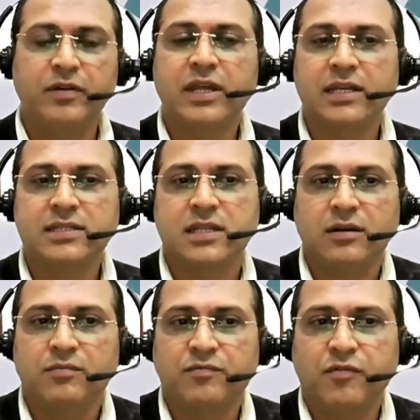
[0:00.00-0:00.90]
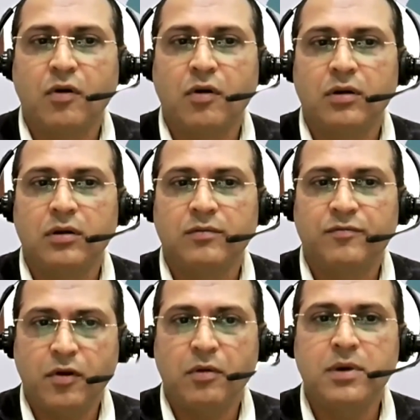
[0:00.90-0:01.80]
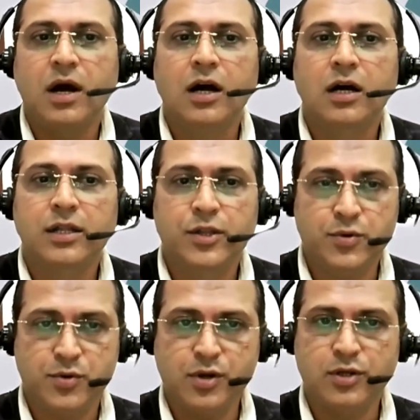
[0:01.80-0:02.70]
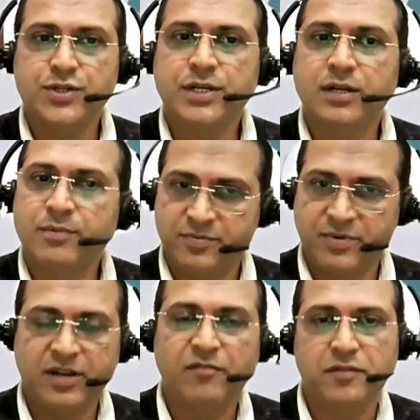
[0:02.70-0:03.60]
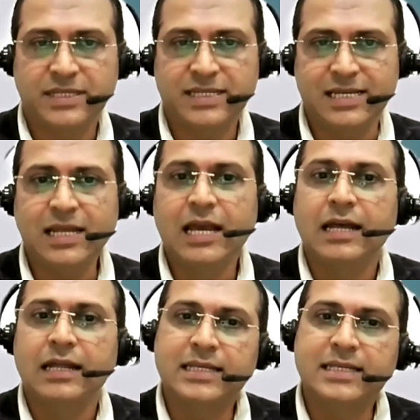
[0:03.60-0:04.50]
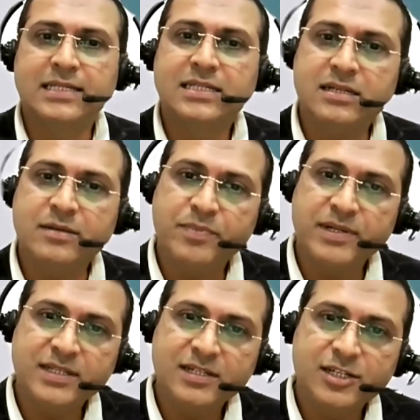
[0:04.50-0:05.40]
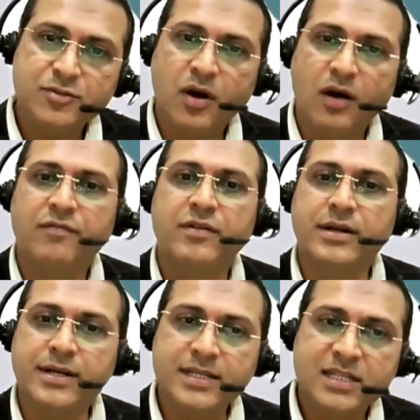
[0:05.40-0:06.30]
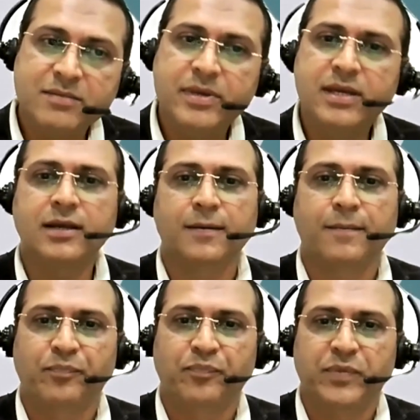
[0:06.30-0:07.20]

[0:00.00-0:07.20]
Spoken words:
we can say from a neurological perspective, we've seen this is representative of a rhythmic